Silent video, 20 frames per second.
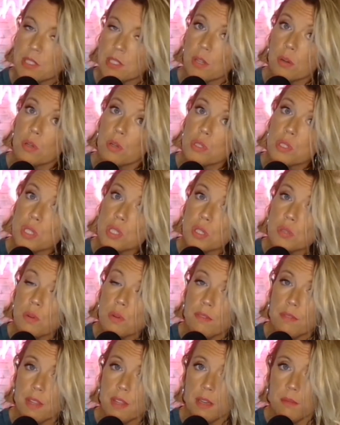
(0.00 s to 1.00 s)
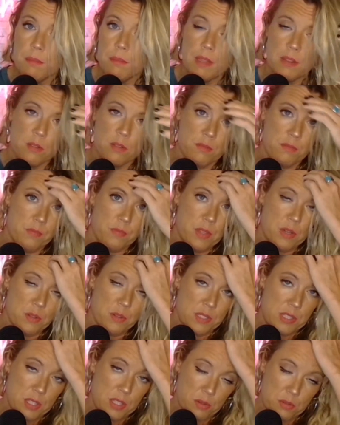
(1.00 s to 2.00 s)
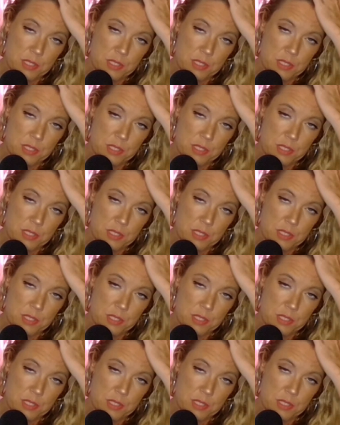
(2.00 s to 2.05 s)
There are 2 of them, and they're